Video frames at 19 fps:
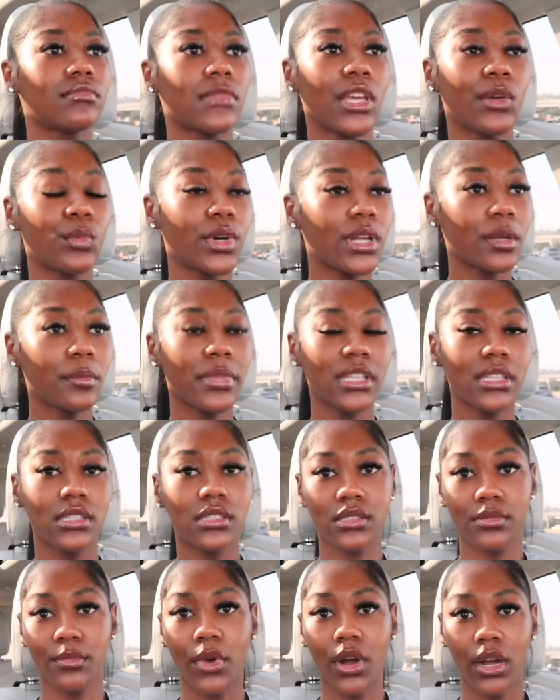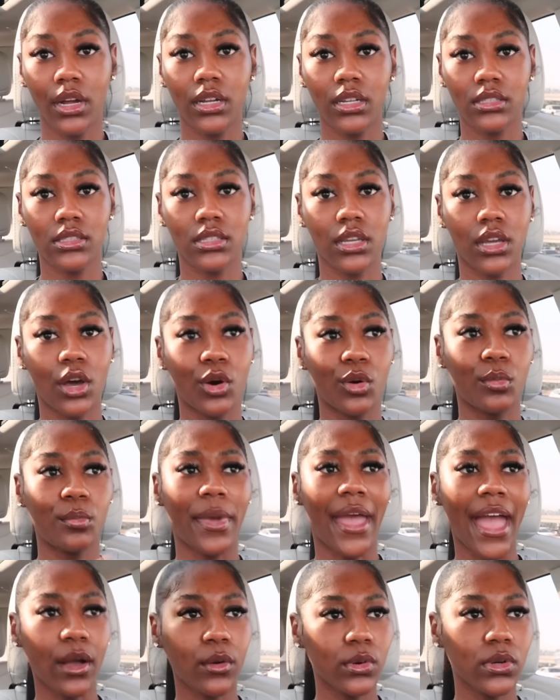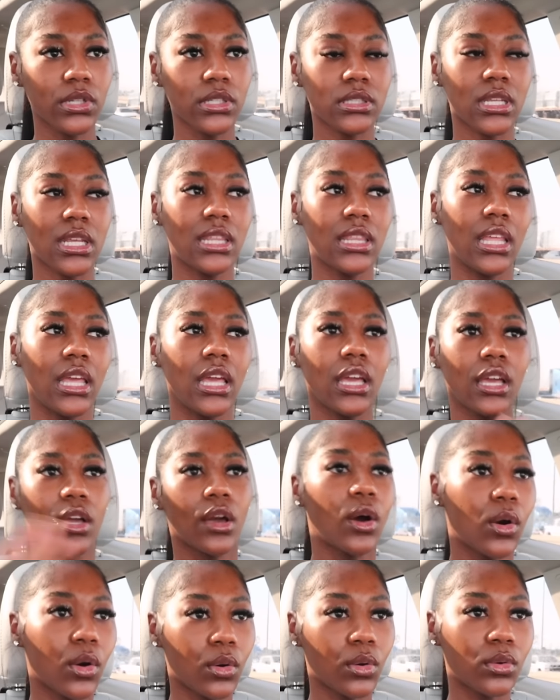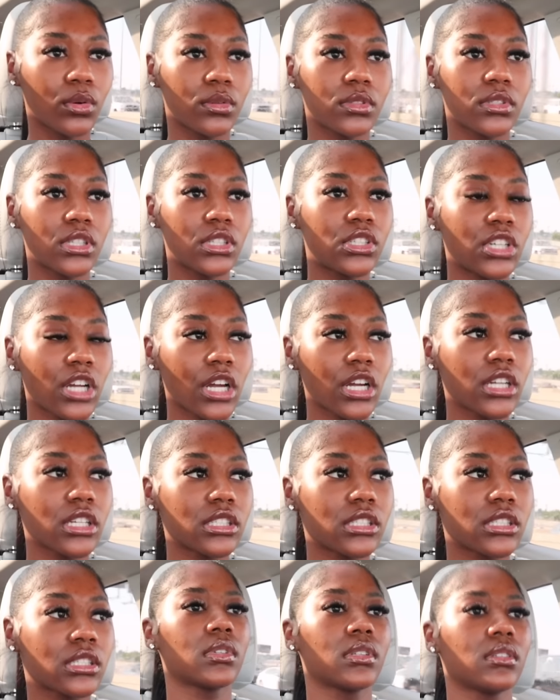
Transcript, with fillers: it wouldn't be smart to go backwards and then go to church.